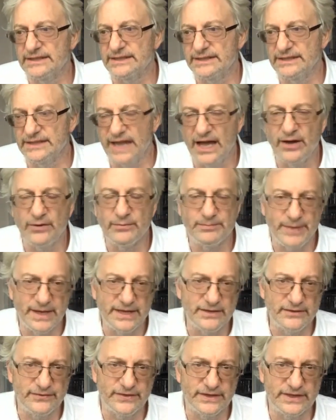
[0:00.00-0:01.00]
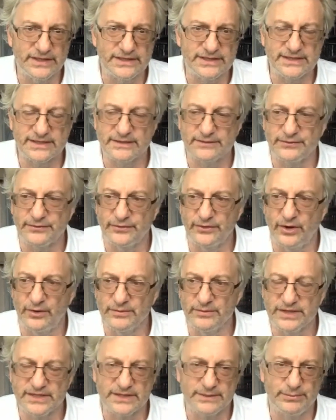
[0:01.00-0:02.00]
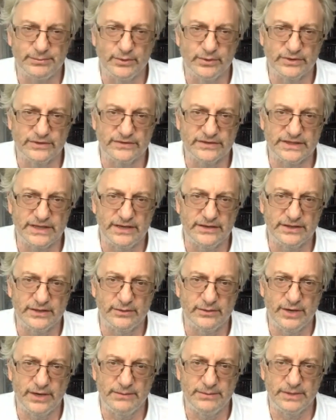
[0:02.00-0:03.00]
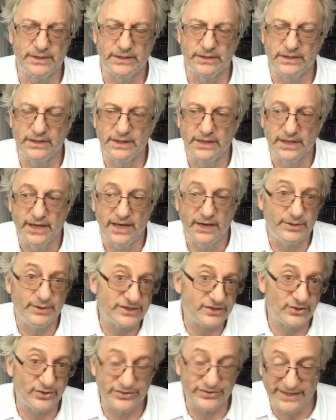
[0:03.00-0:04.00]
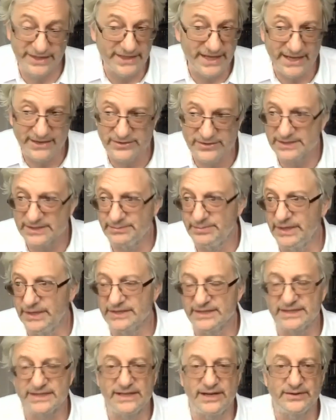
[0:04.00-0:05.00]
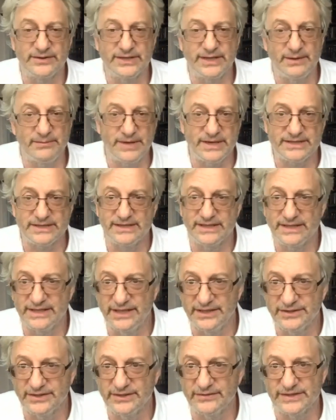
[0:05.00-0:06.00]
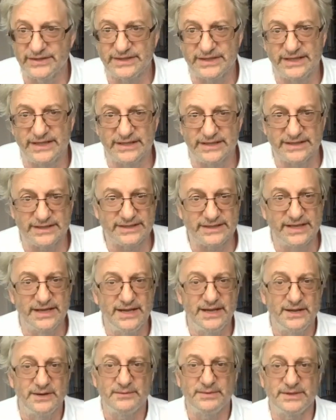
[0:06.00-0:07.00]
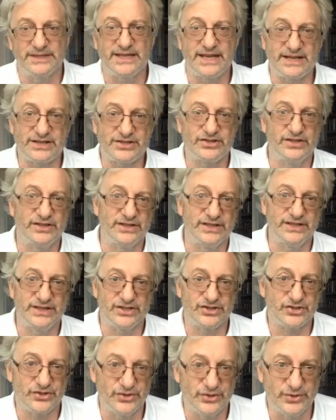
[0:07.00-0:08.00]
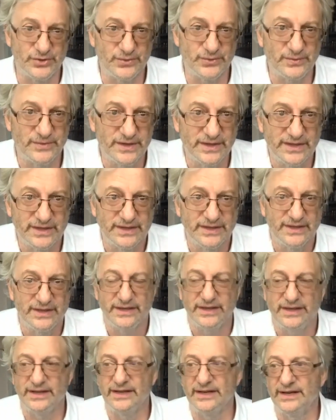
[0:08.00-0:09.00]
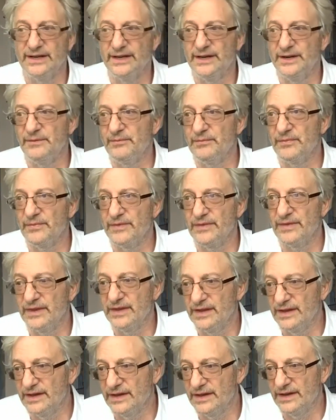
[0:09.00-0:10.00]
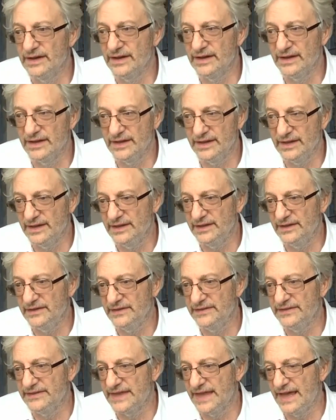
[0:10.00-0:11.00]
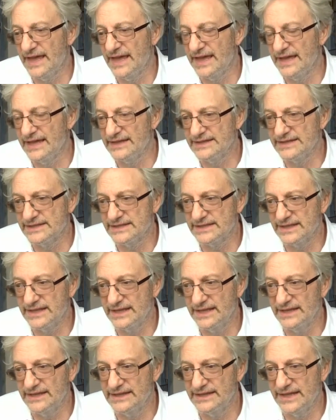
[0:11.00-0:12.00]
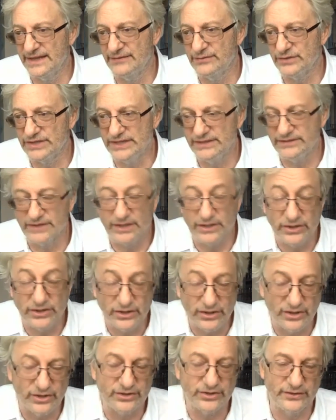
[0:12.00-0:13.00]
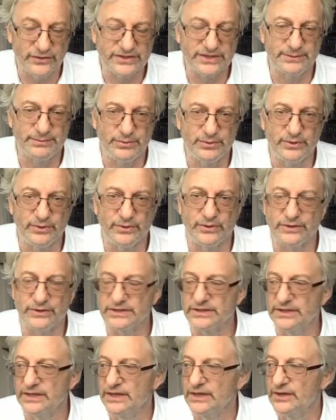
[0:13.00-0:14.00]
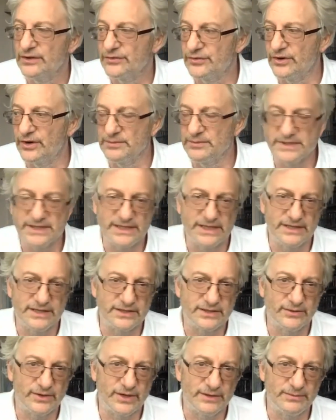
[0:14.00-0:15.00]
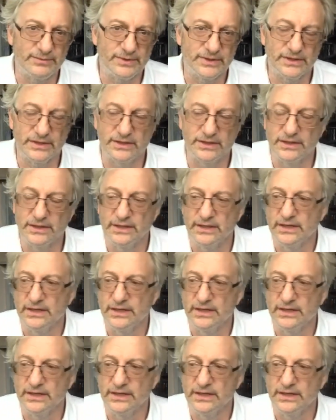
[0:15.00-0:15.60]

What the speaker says: now benefits from the support of Saudi Arabia. I once got denounced by the Saudi ambassador in London for saying this, but it's actually true. That they've received a lot of support from Saudi Arabia